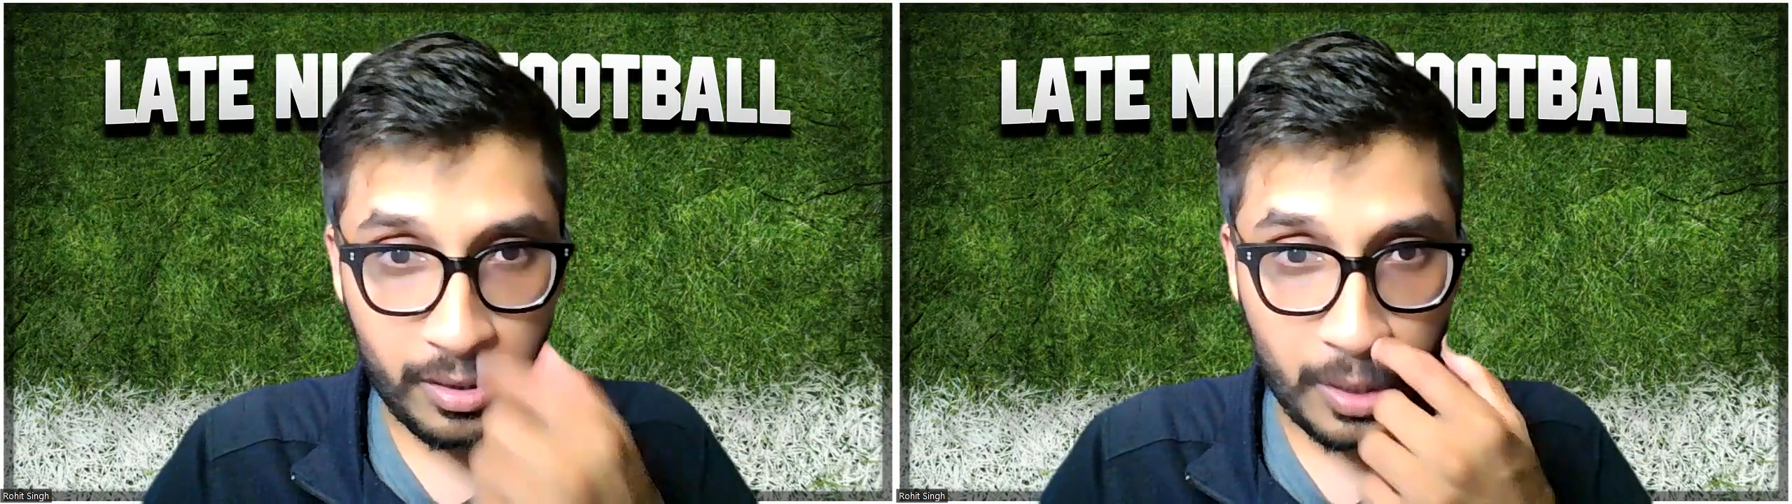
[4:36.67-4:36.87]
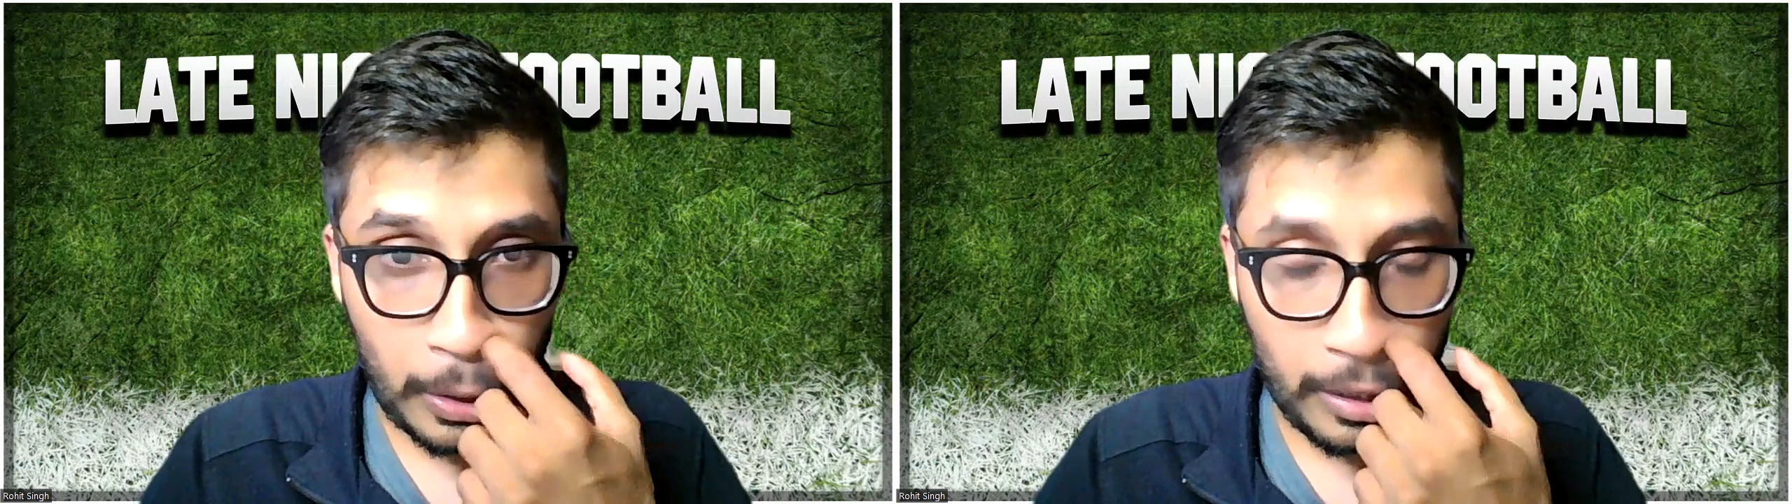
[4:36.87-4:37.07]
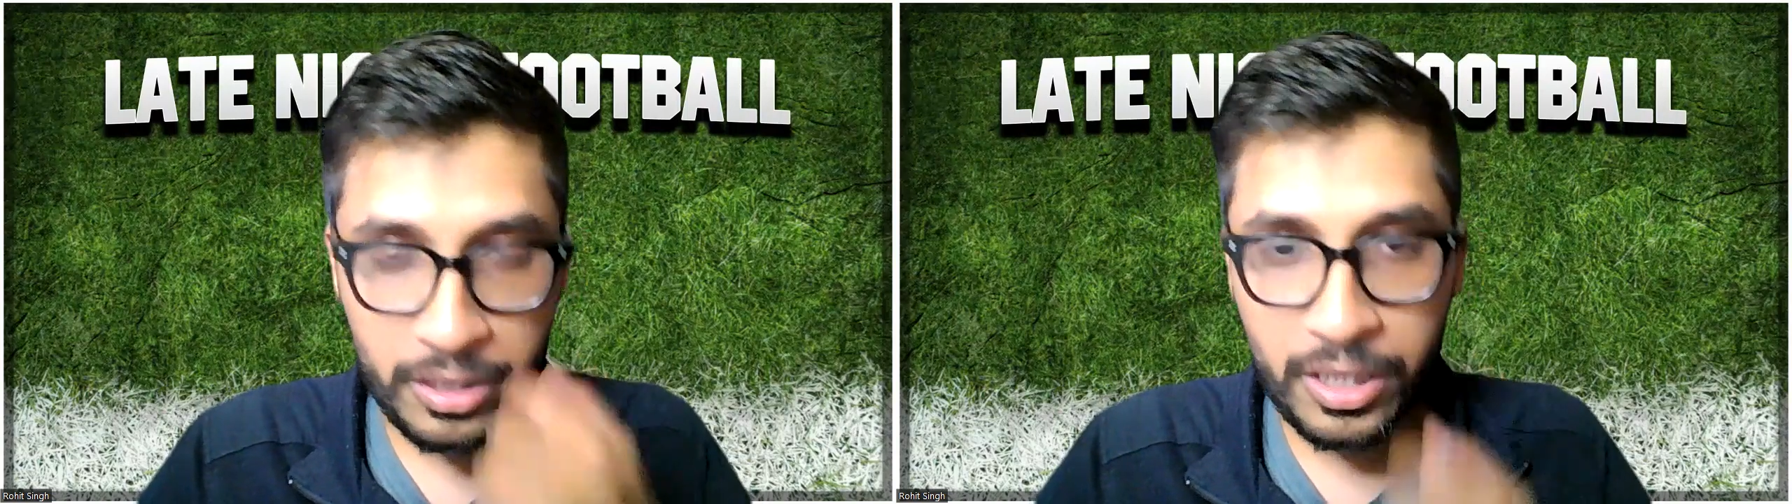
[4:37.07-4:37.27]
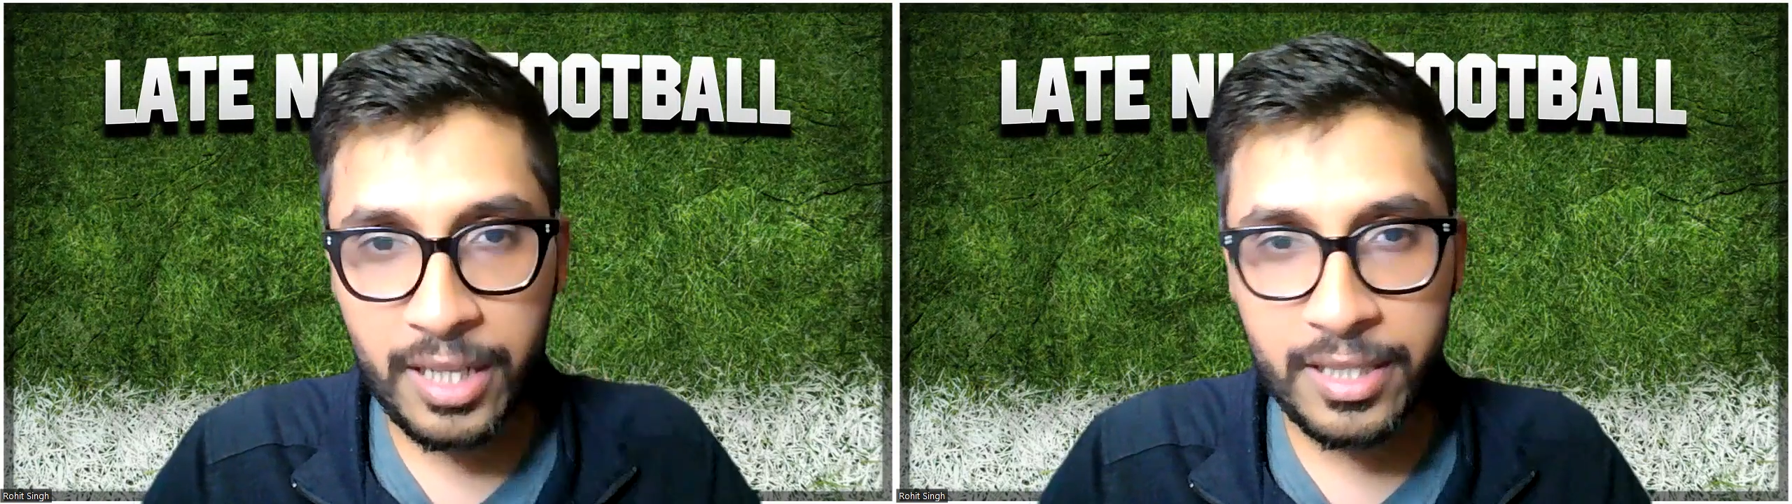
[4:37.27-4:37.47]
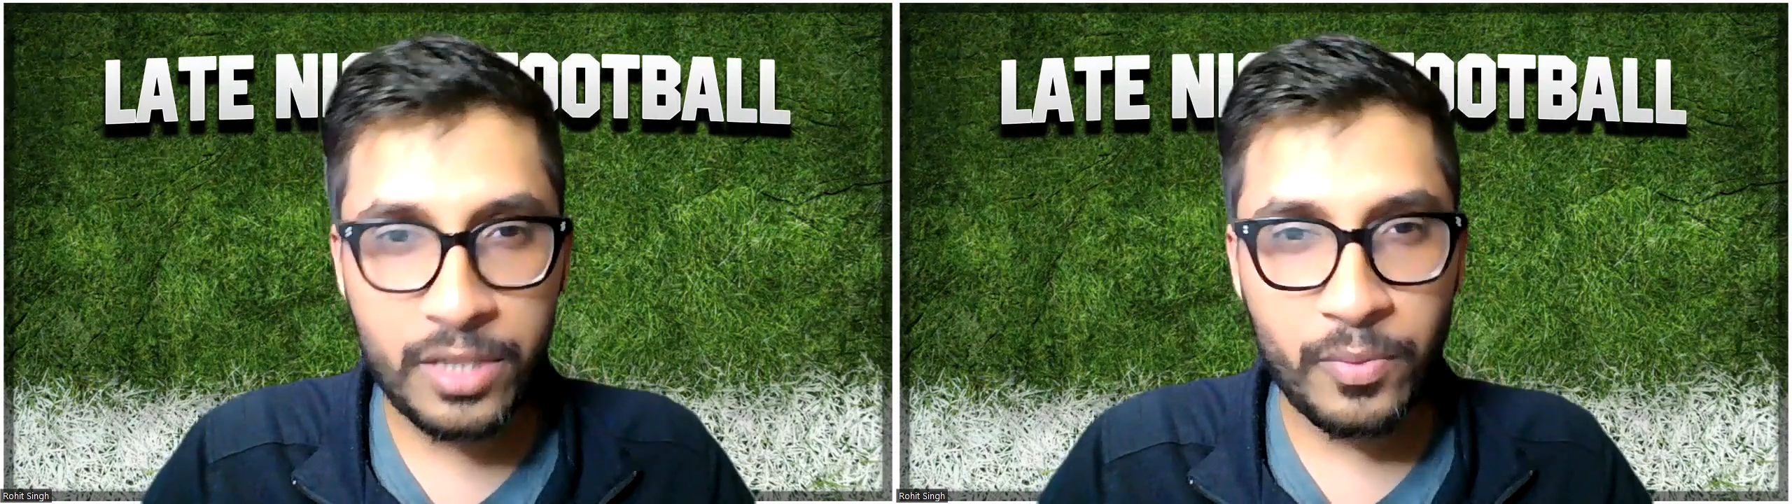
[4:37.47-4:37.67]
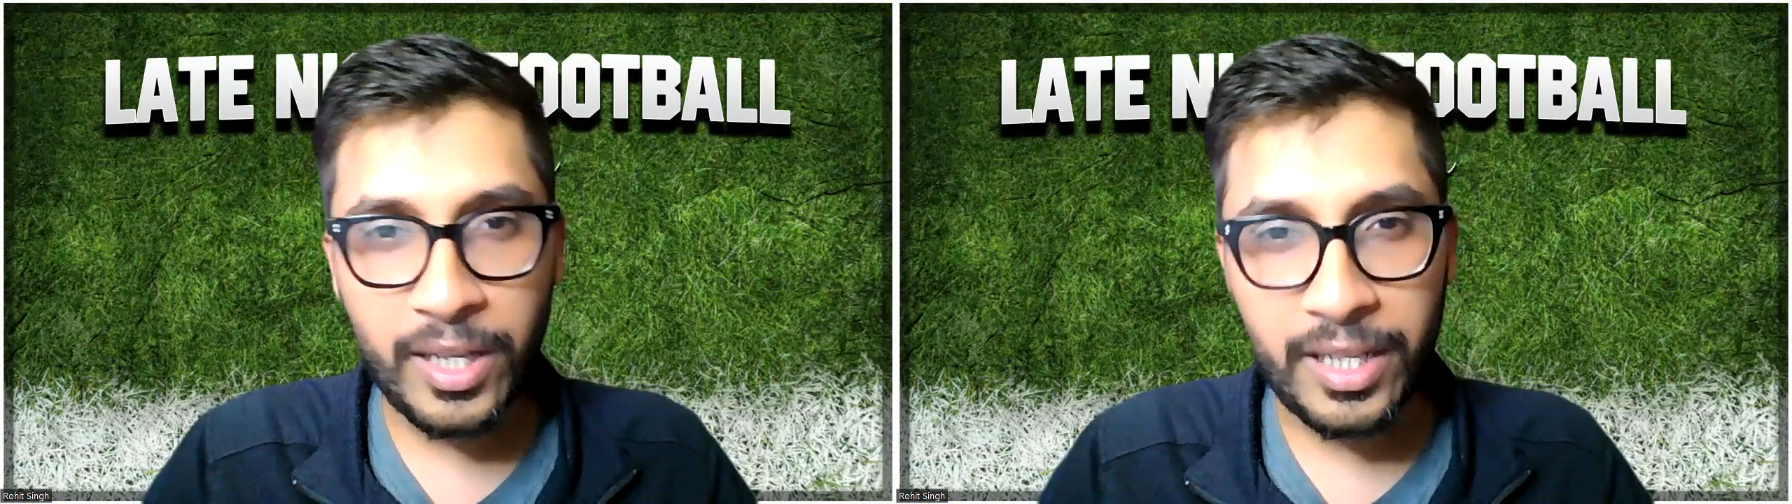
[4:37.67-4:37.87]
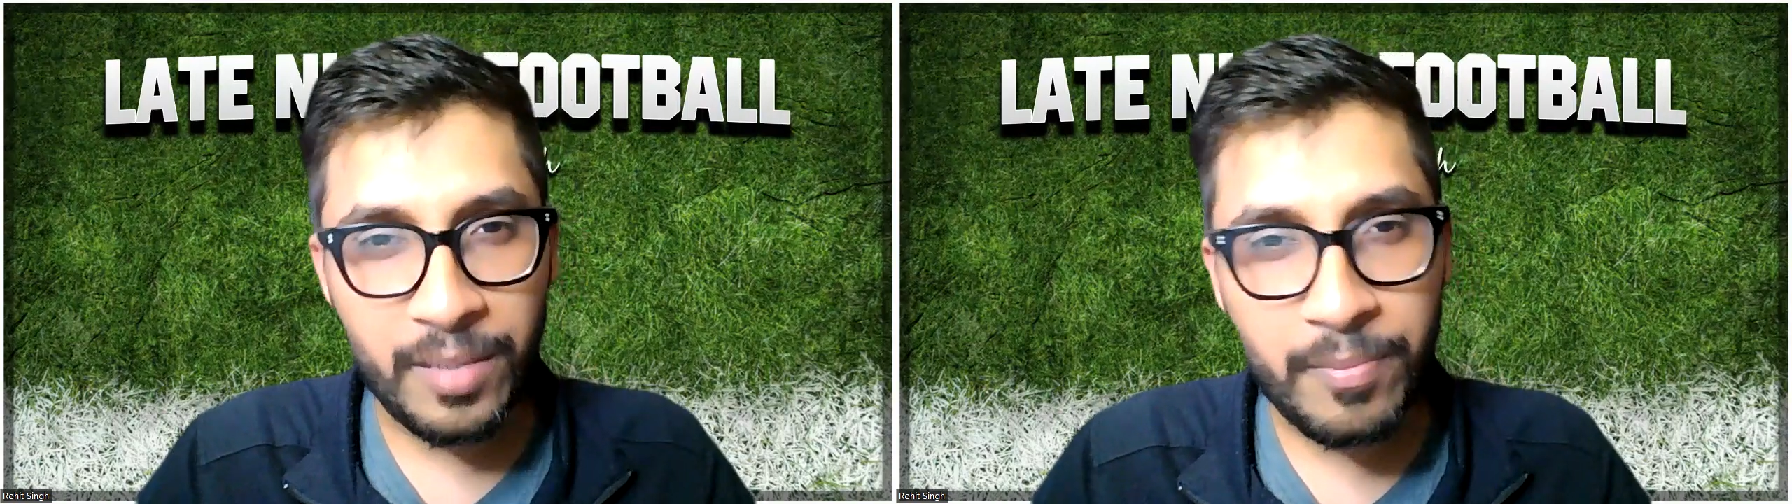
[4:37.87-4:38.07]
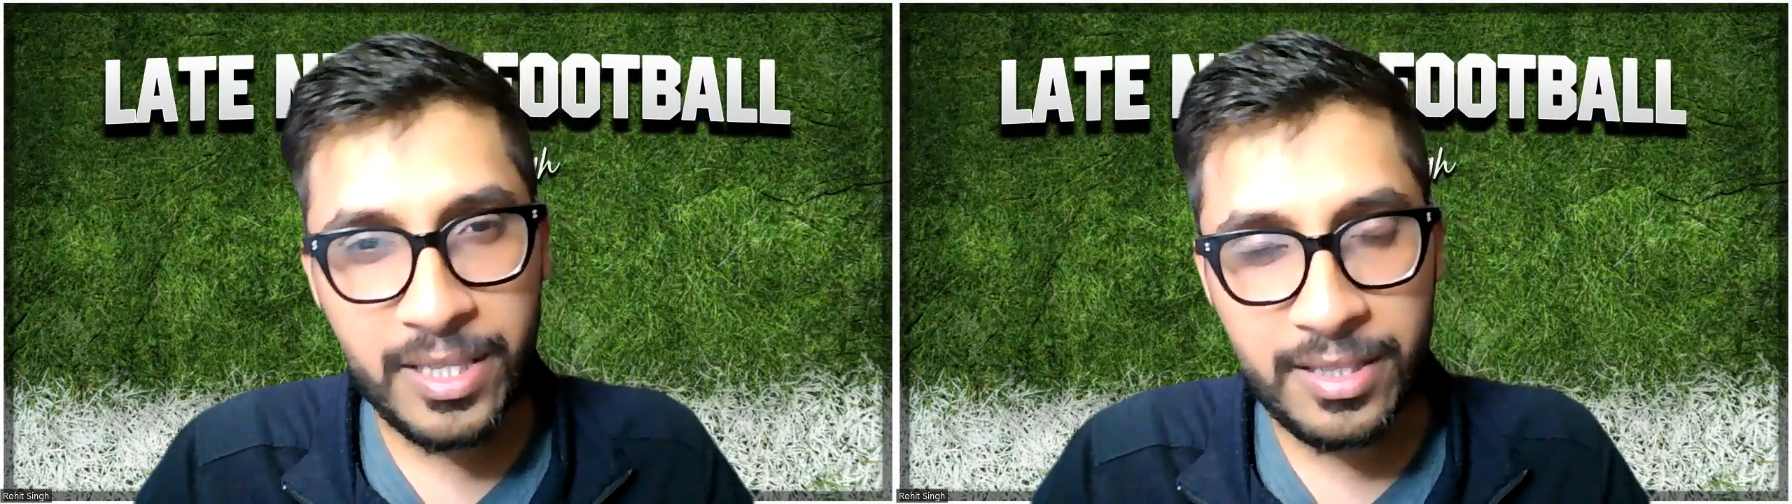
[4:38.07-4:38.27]
had a chance as well. He
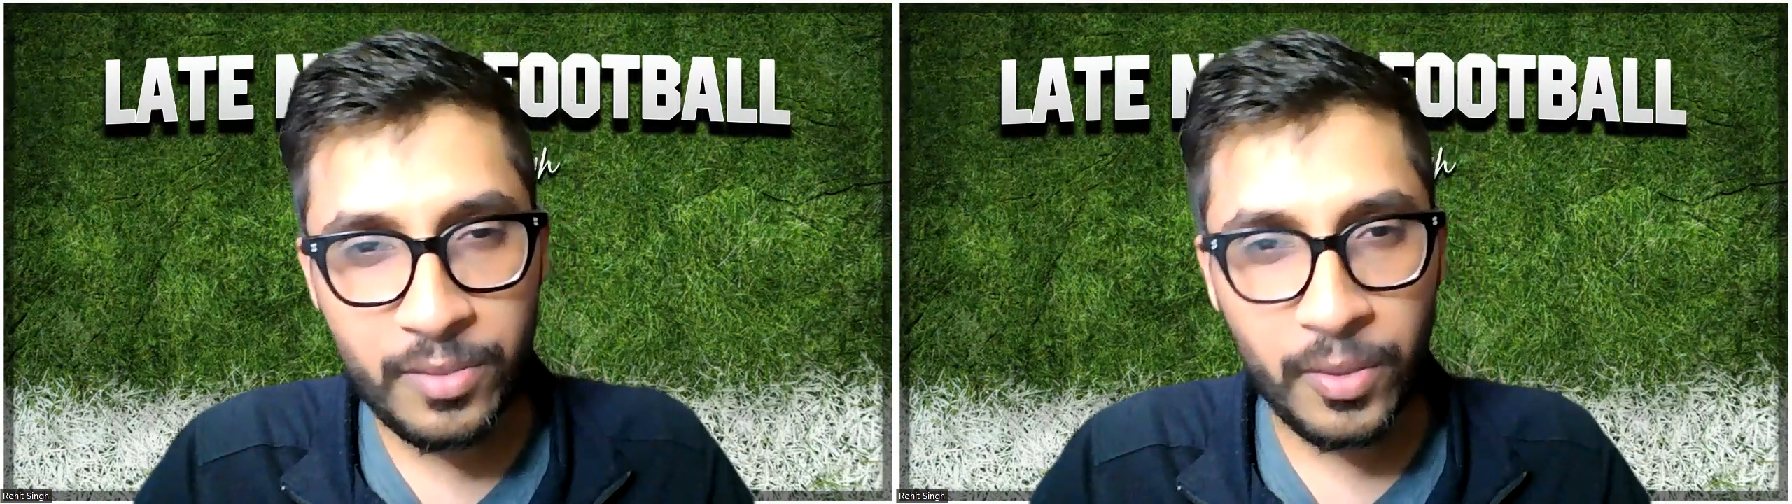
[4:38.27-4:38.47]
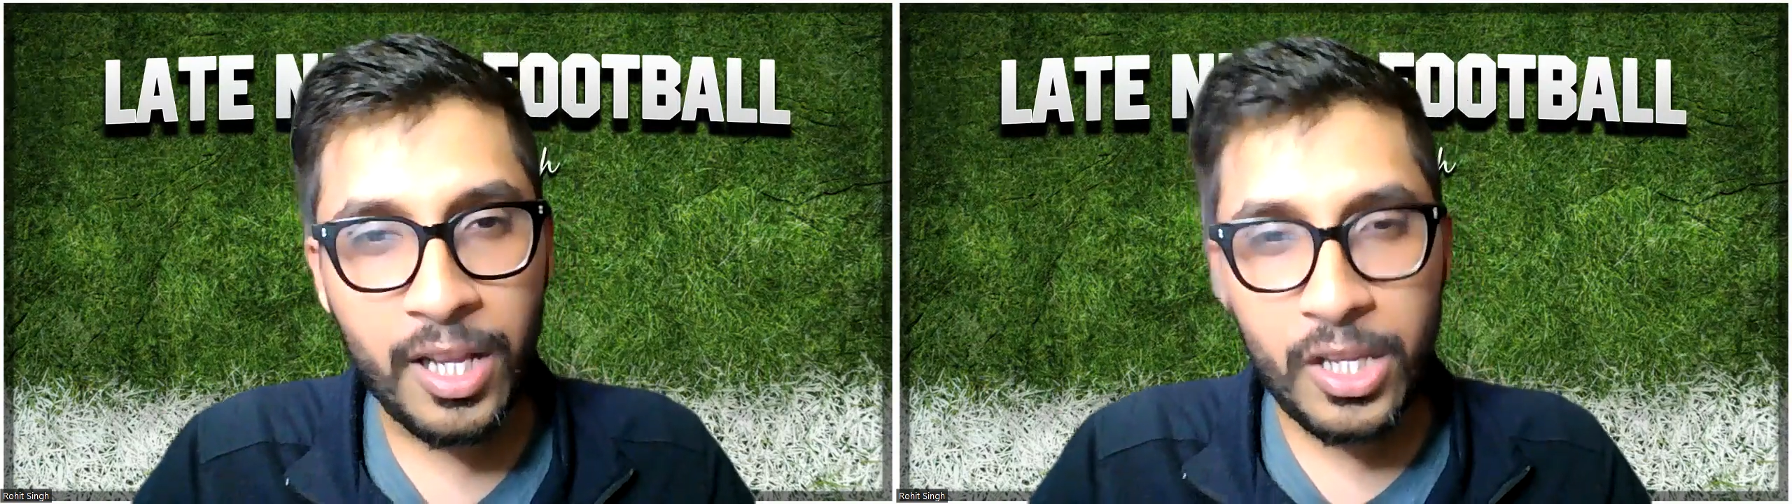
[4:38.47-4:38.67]
missed as well.